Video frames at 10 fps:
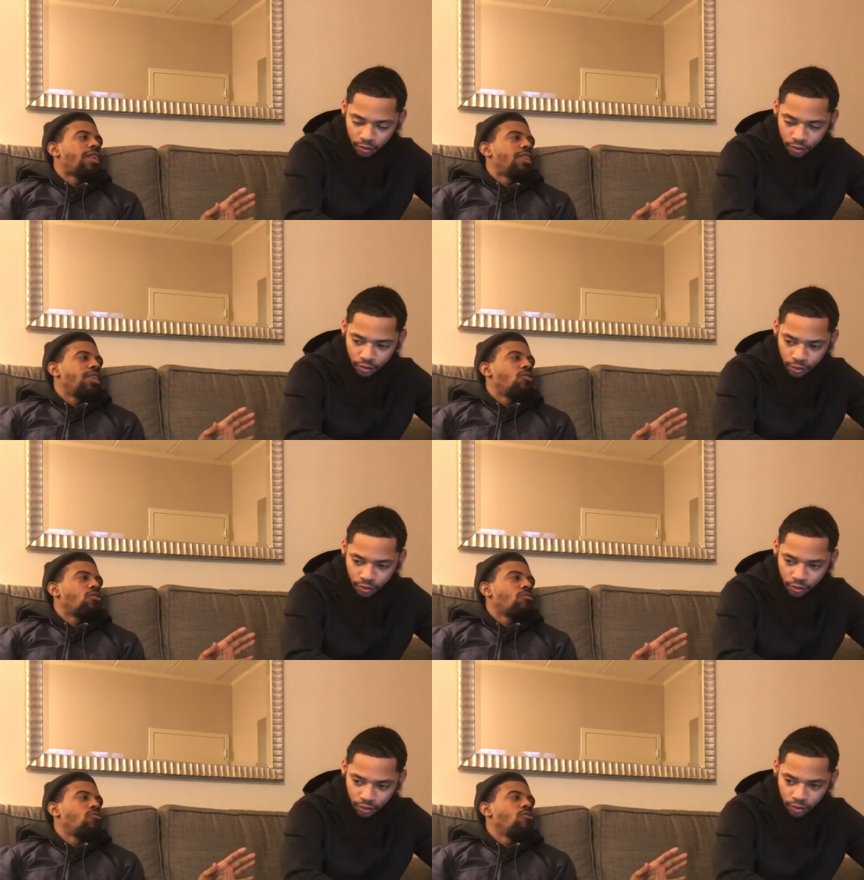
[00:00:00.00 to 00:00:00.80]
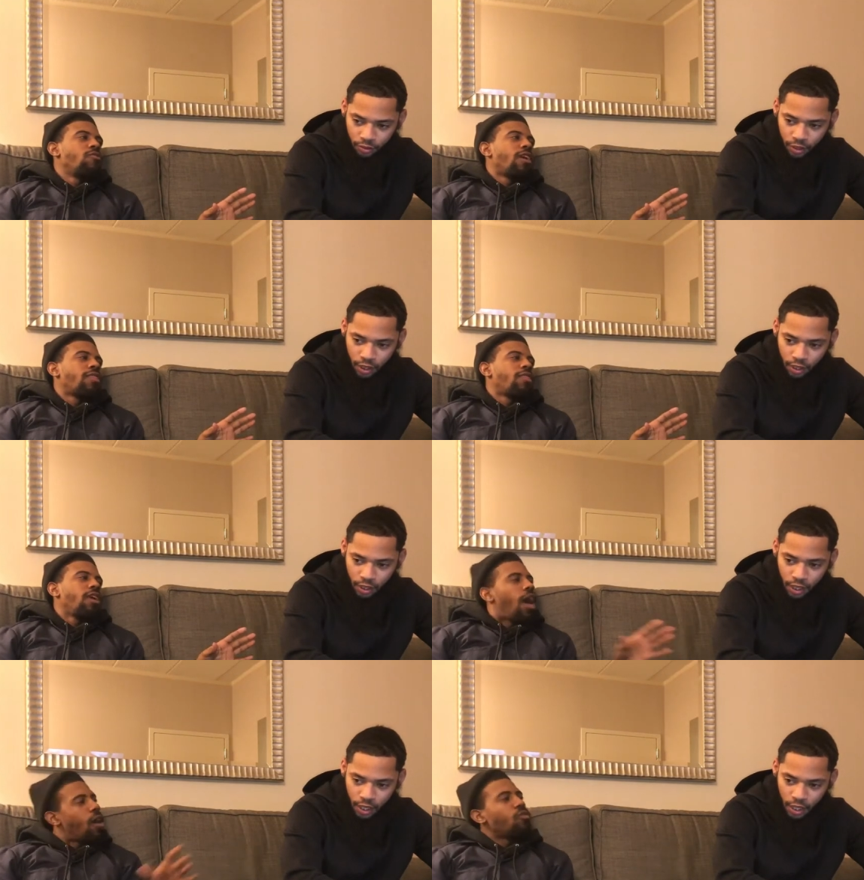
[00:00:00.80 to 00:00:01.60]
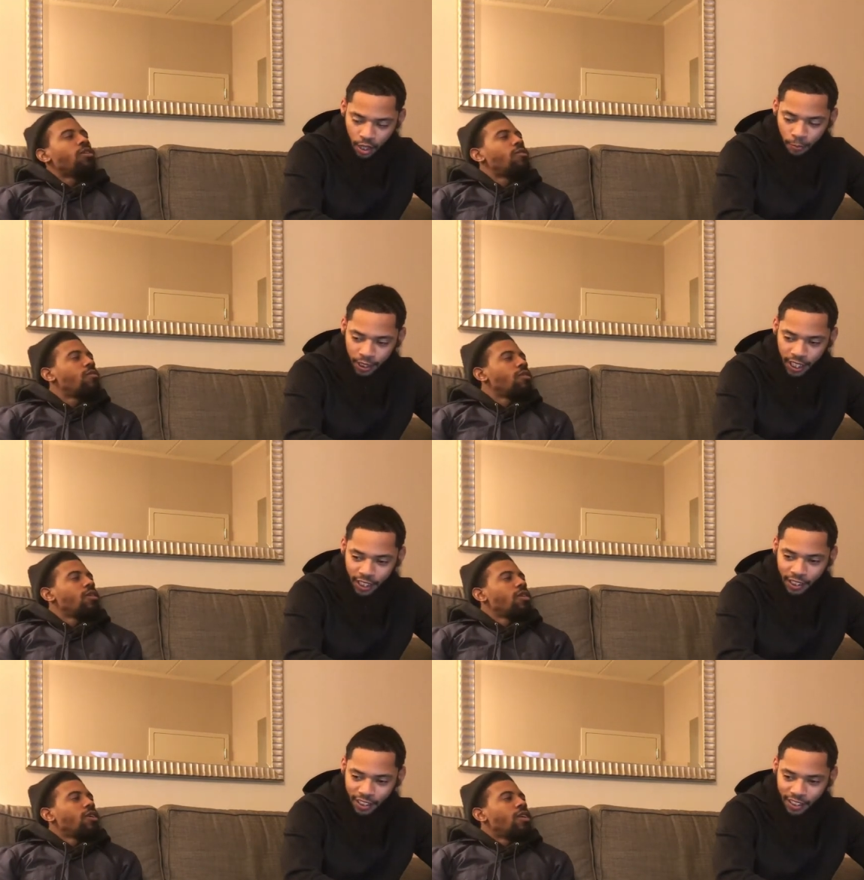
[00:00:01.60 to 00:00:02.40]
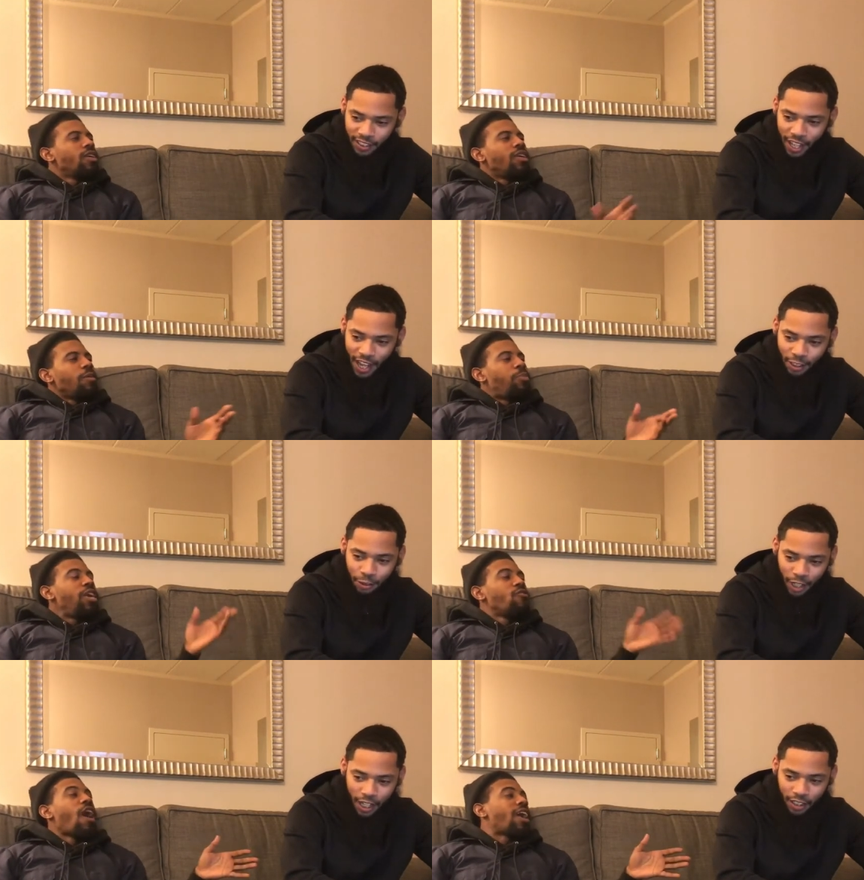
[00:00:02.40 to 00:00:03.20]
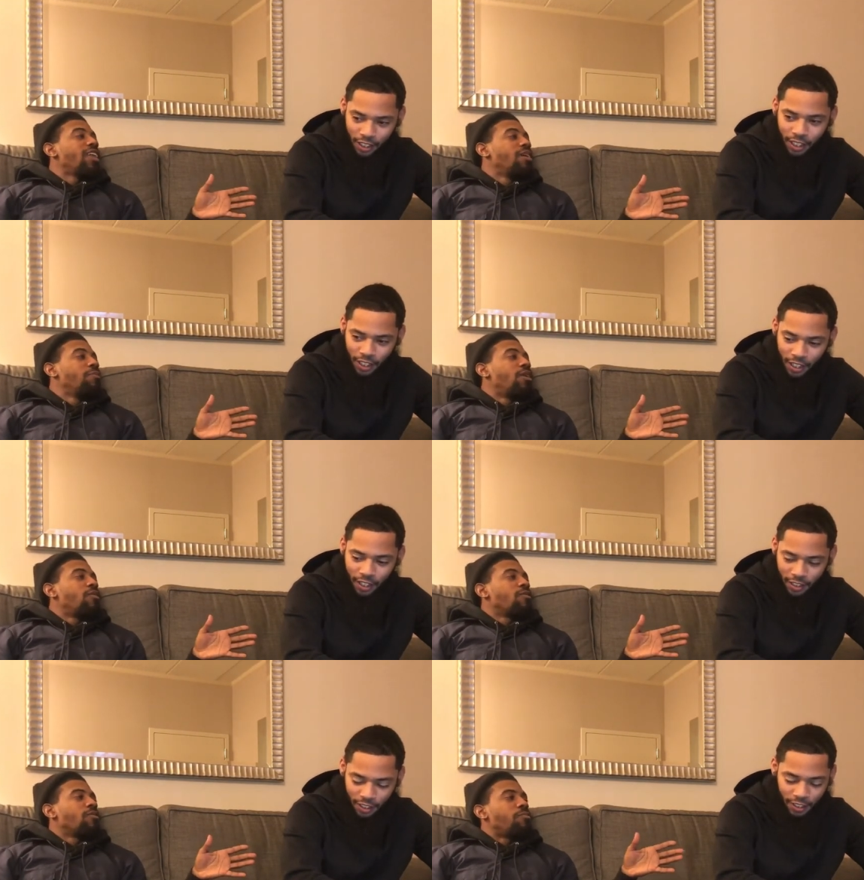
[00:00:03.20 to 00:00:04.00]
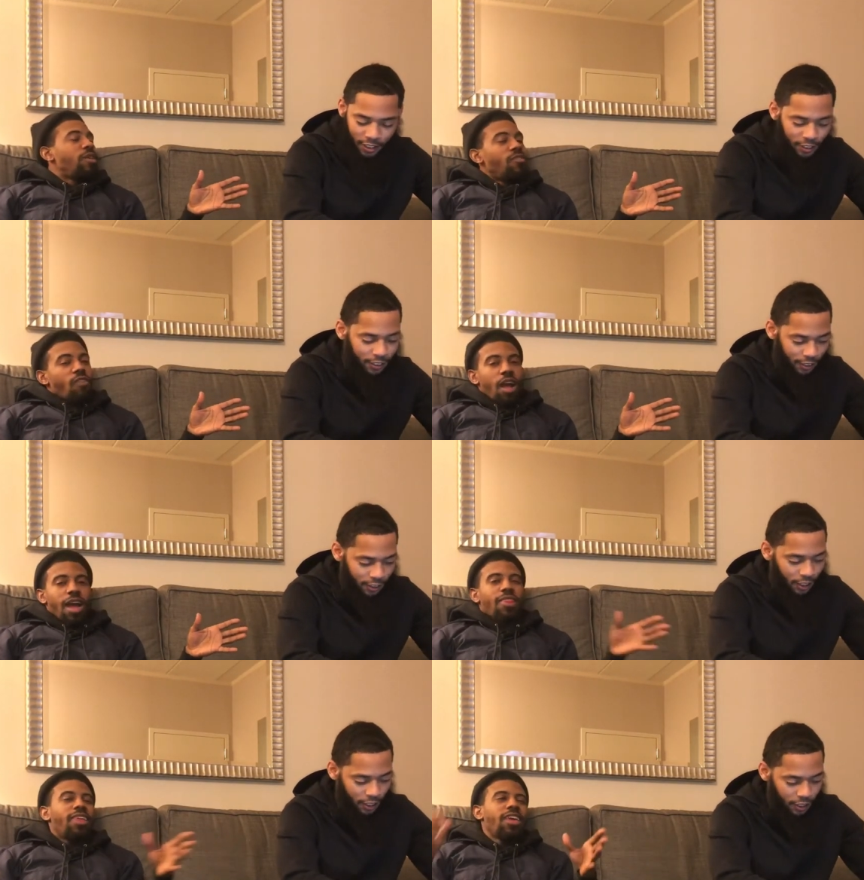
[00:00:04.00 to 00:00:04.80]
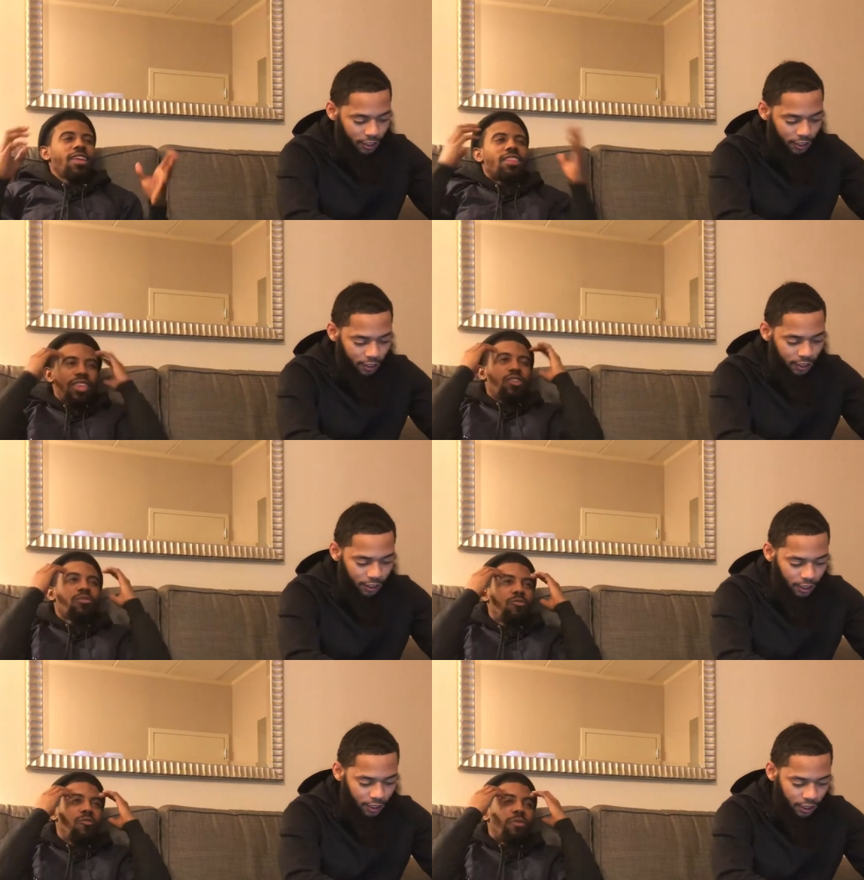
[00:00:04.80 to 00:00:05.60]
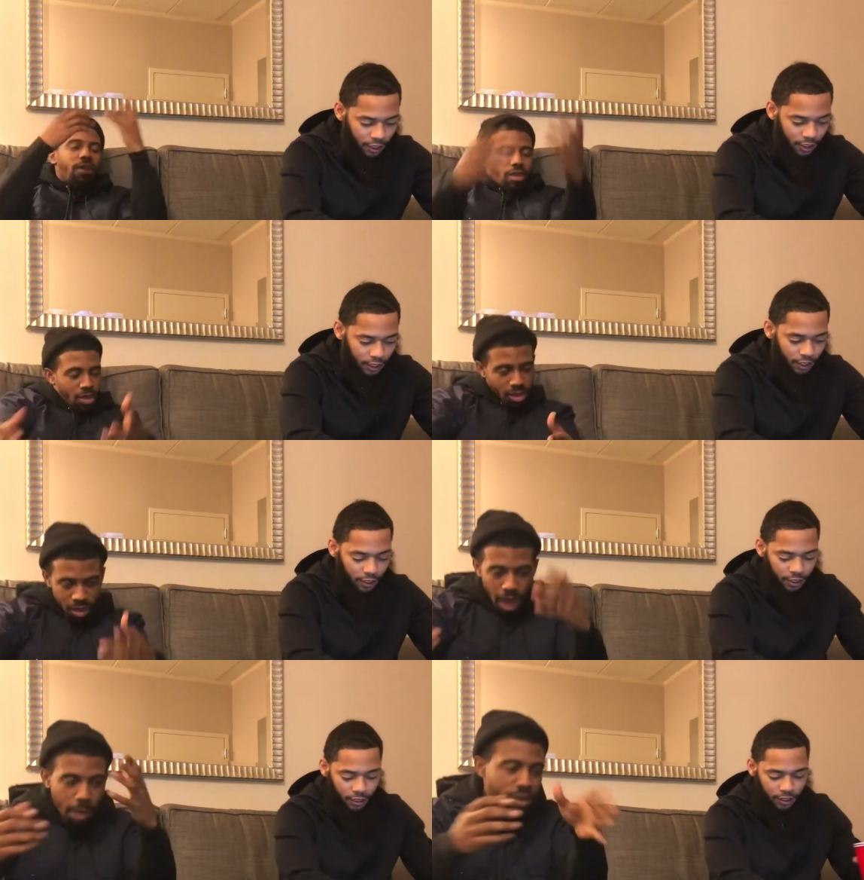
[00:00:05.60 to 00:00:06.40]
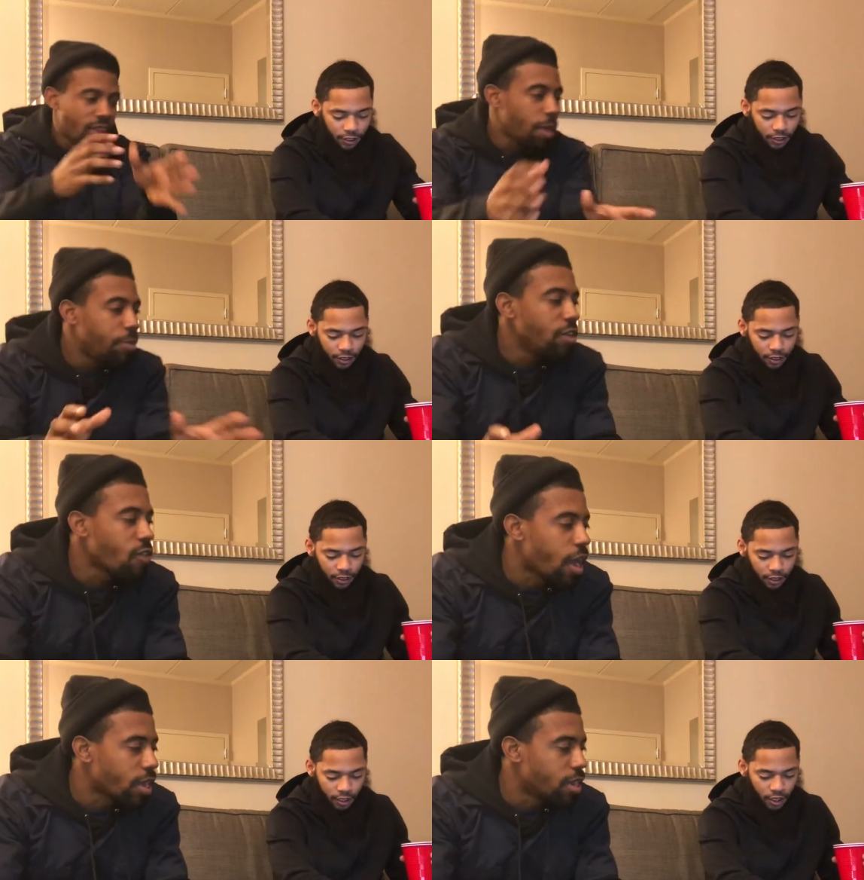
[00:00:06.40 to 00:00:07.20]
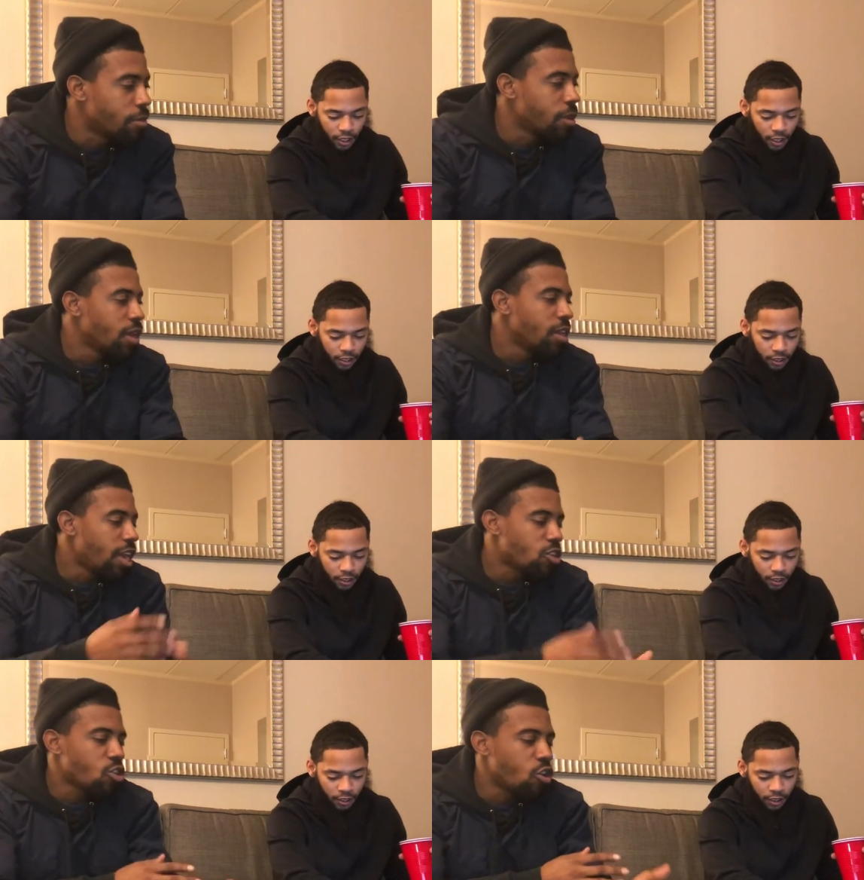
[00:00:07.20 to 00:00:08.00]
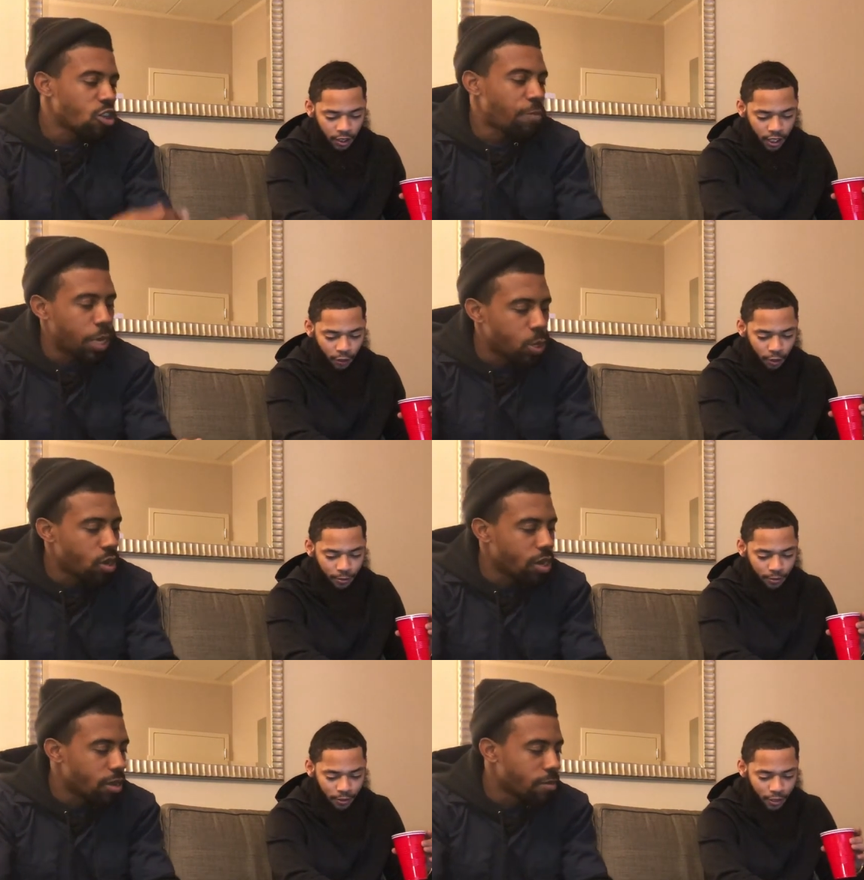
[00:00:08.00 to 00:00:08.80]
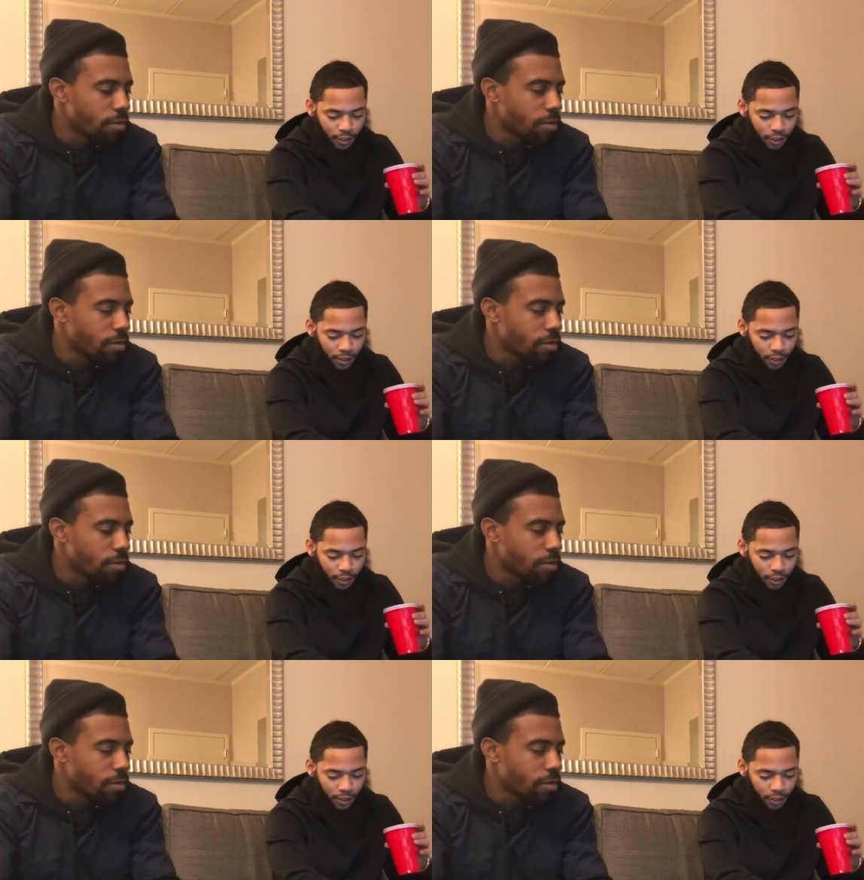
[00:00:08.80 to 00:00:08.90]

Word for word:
Speaker 1: CL Smooth. Uh -huh. I, uh-huh. I don't know. But they, they I know Pete rocking them uh, though. Uh, Pete Rock. I think it is CL Smooth, but I'm gonna say Pete rocking them. That song special to them.